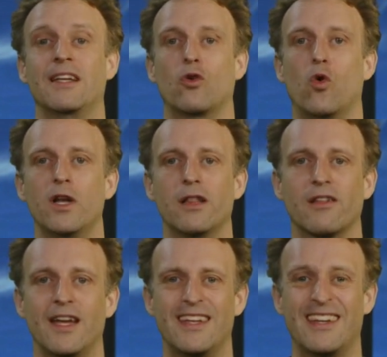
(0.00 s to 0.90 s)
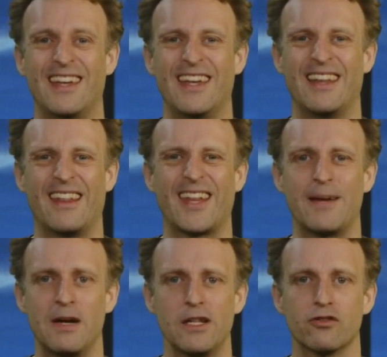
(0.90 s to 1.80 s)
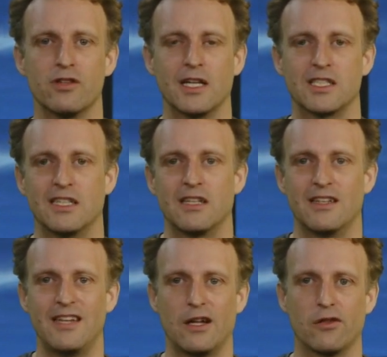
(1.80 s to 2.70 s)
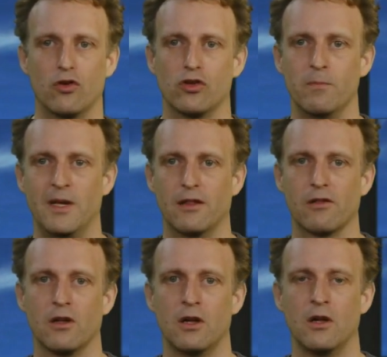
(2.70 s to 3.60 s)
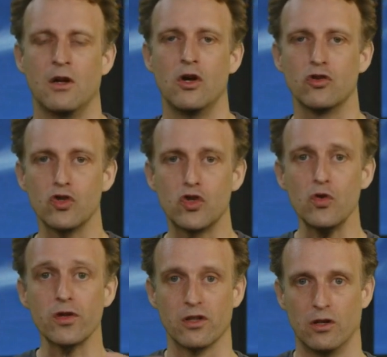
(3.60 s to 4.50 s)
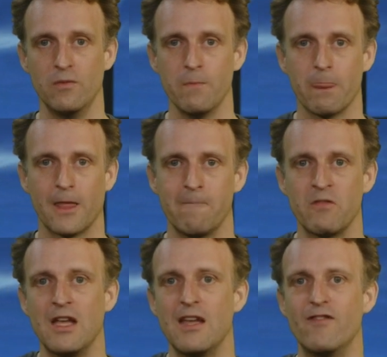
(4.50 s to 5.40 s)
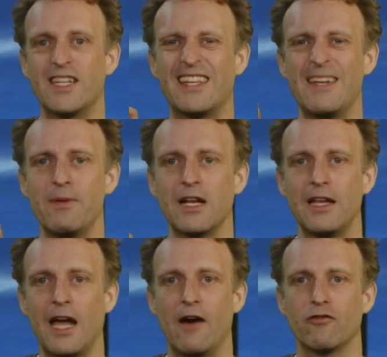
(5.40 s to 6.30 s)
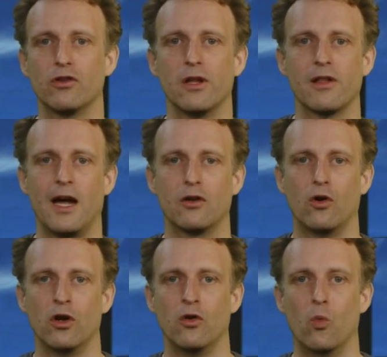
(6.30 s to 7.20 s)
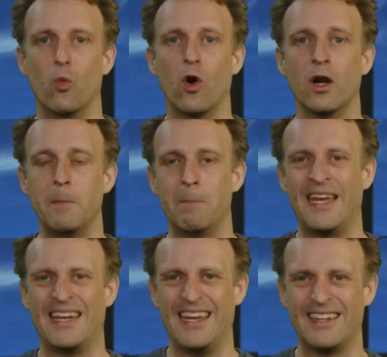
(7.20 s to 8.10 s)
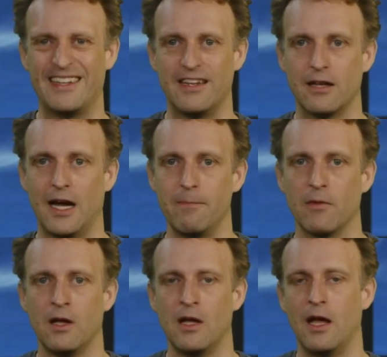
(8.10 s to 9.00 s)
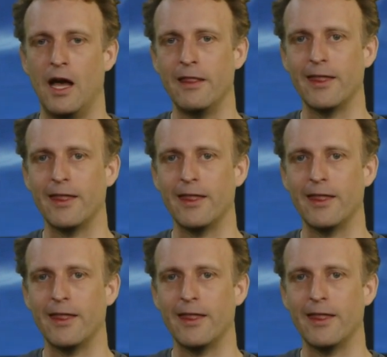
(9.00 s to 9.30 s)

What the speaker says: all its data in semi-structured text documents. To do so, we typically have to decide on one main entity type and